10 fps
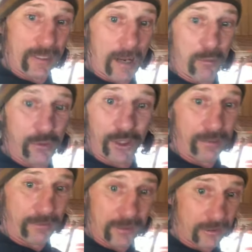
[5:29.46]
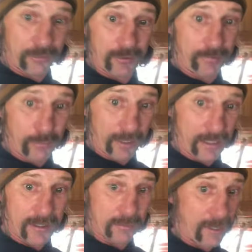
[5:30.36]
I'm gonna cook it for another three or four
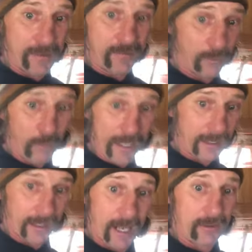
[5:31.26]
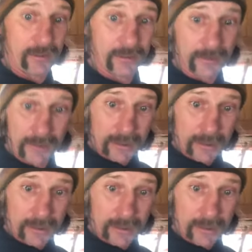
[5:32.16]
days, maybe even a week. I don't know,